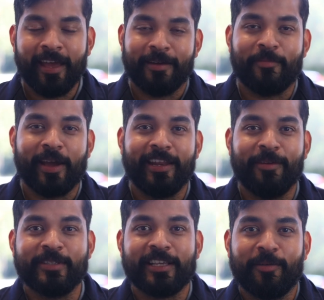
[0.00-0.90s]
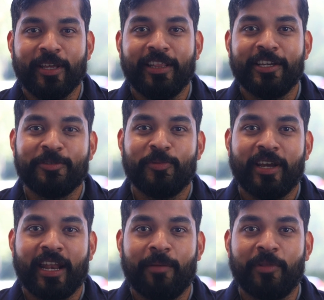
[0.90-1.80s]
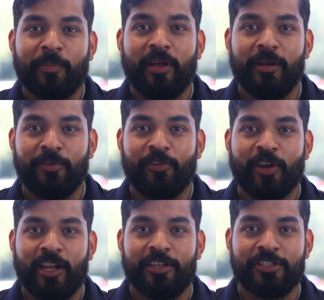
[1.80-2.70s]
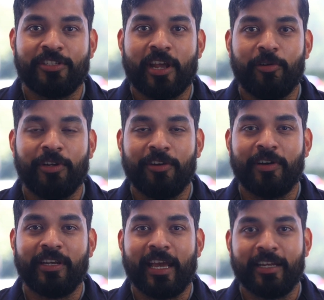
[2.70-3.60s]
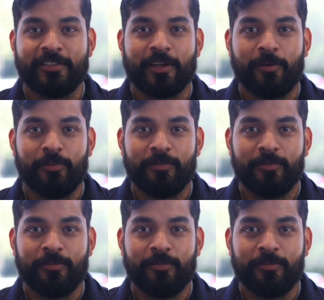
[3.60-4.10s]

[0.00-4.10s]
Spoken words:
Hi, my name is Ameet Deshmukh and I'm the polymer rheologist out here at Dynisco.